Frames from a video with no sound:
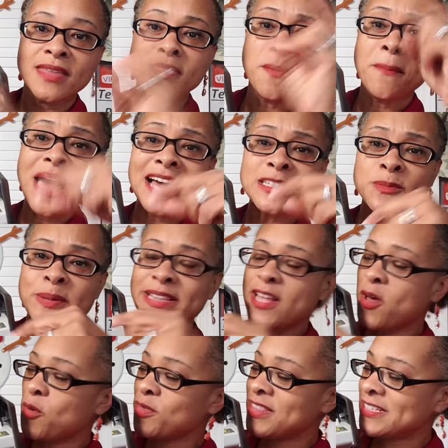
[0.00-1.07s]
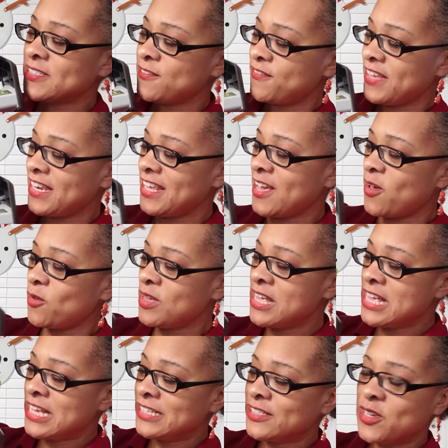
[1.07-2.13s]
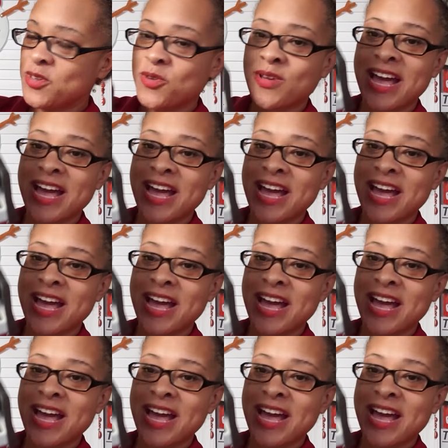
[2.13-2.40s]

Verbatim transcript: the box below this video so you